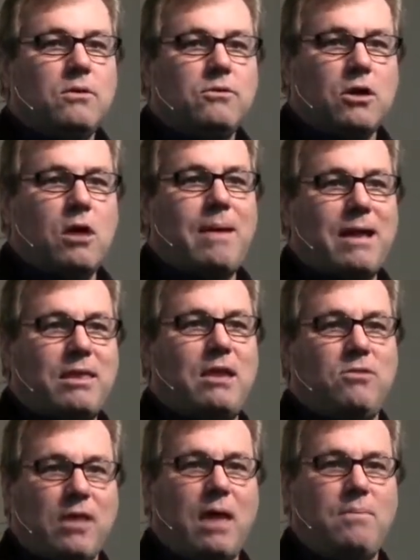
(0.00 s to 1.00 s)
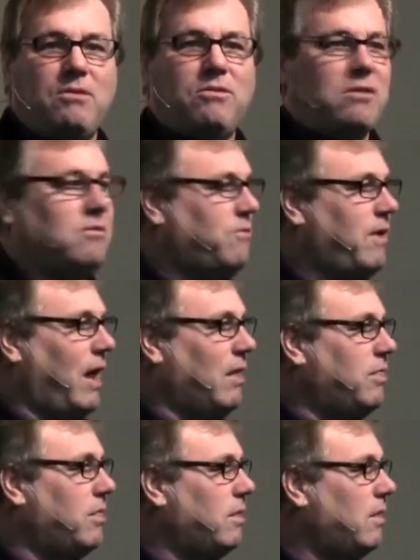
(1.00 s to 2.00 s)
So go back and teach the ABCs of
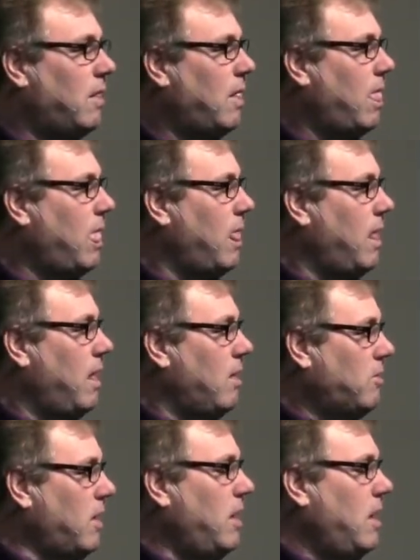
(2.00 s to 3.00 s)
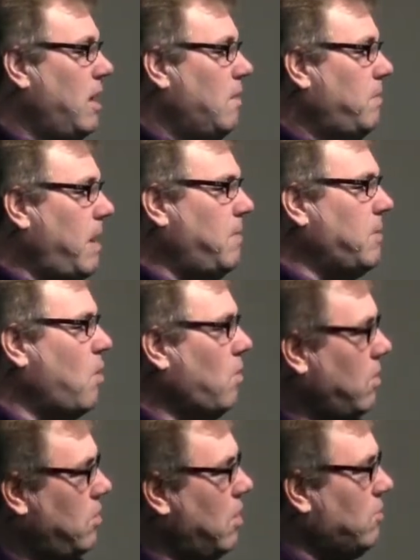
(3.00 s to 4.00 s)
faith. See, people
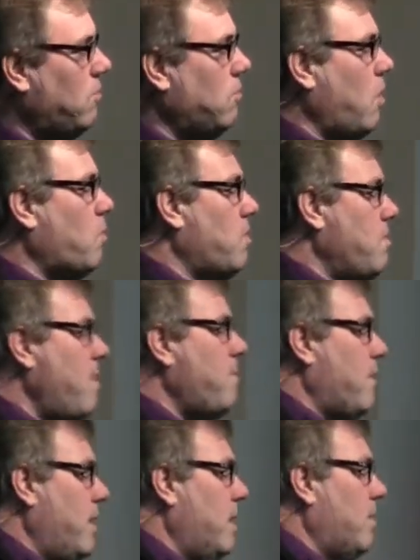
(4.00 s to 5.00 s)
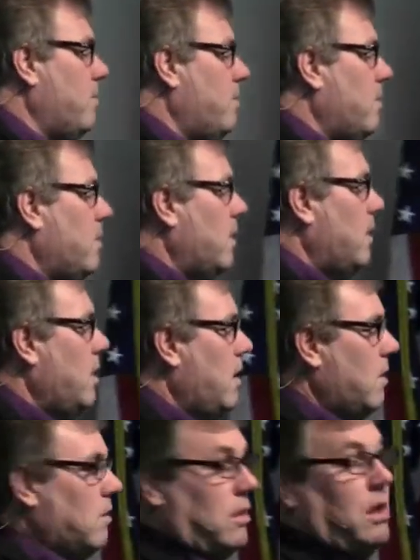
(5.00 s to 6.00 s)
don't don't remember him
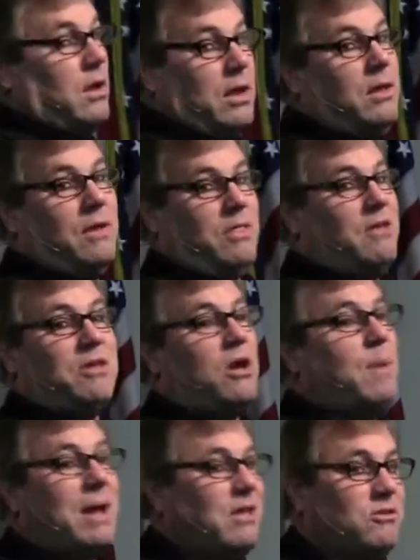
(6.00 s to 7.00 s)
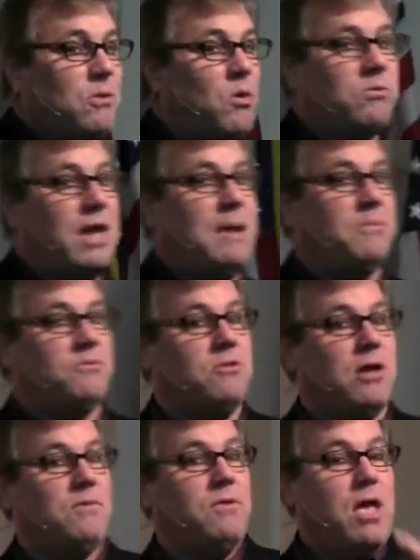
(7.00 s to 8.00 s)
unless they go back and get some old tapes and
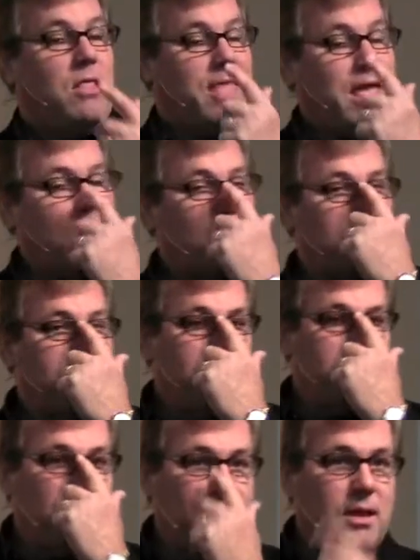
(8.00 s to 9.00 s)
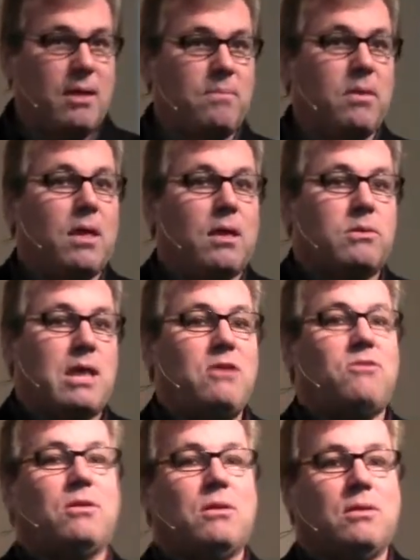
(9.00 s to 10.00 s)
stuff. They don't remember him
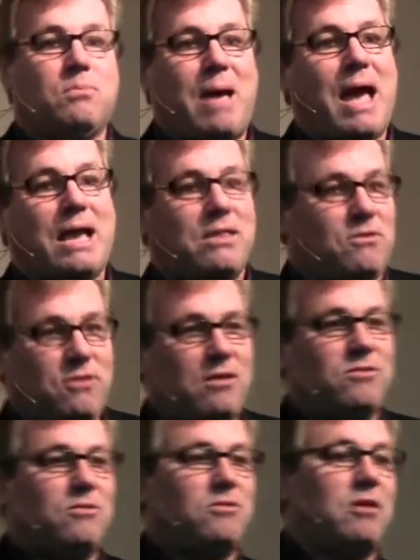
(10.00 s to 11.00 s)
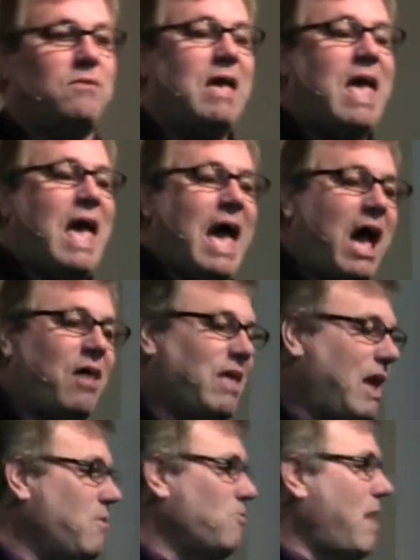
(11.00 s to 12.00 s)
teaching back in the '60s and stuff how
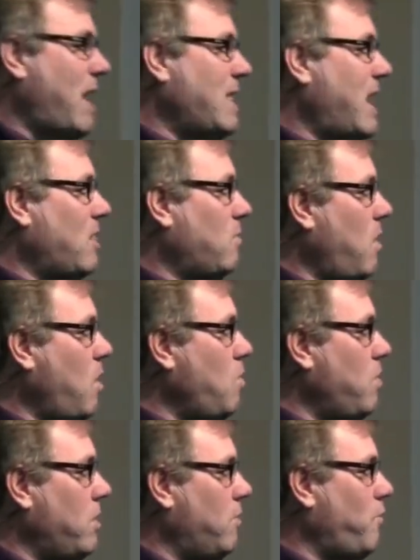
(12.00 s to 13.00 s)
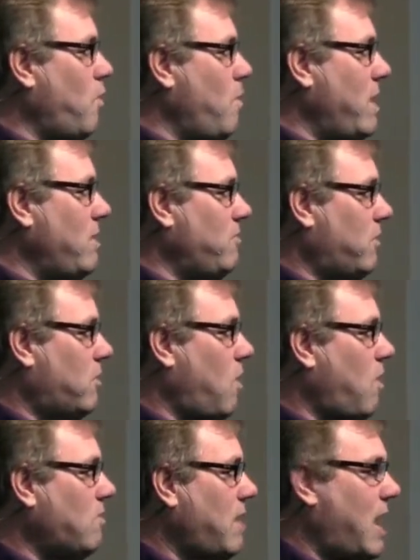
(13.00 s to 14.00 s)
that he was riding down the road with the four windows of the
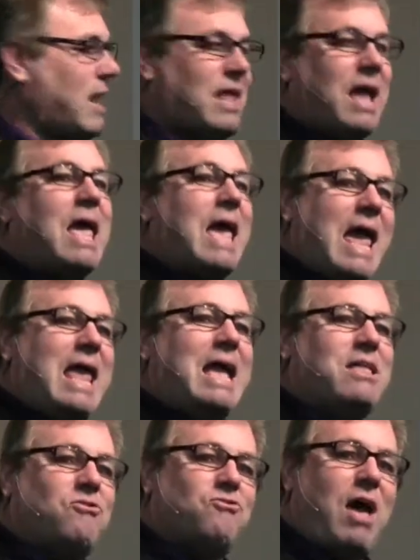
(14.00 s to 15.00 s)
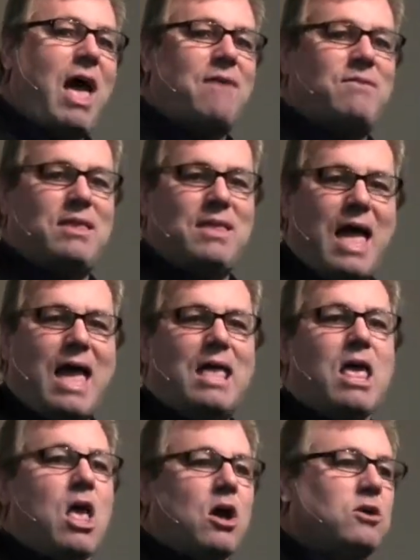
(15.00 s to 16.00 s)
car down at night. He had to drive at
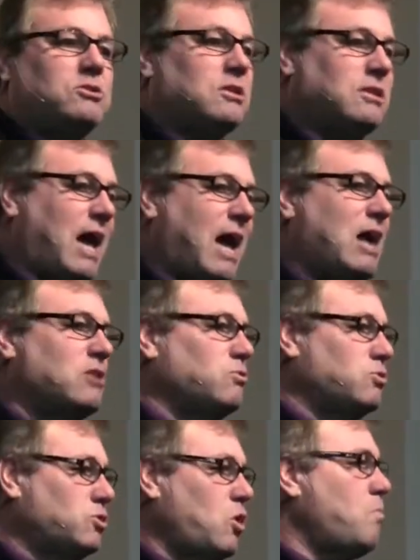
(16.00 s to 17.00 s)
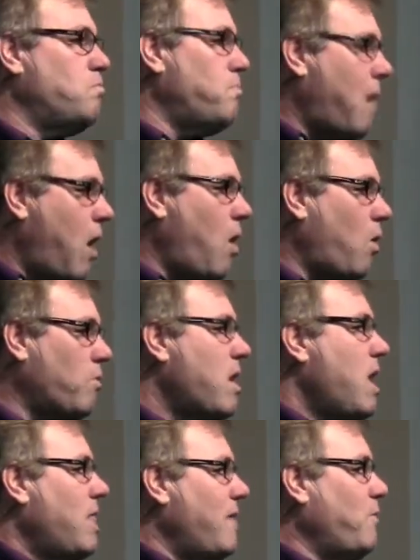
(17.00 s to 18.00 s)
night because the tires were so bald
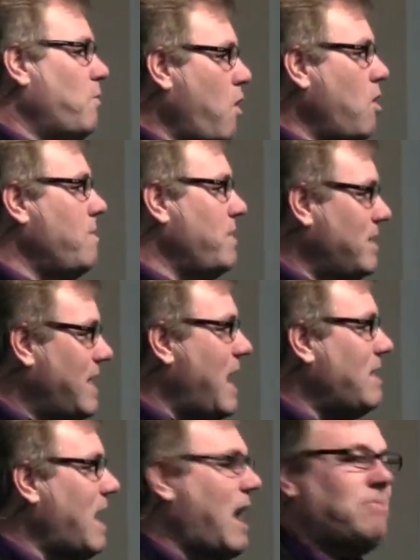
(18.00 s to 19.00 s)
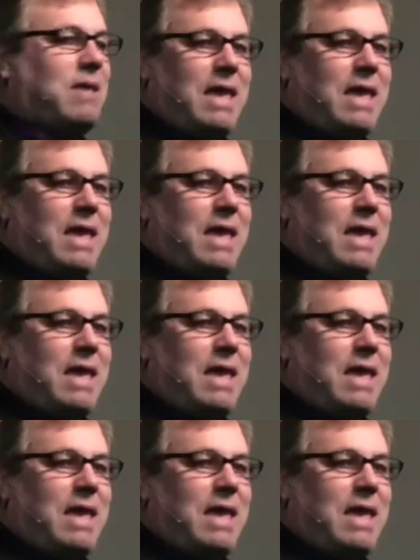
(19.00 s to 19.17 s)
that if you rode them in the daytime,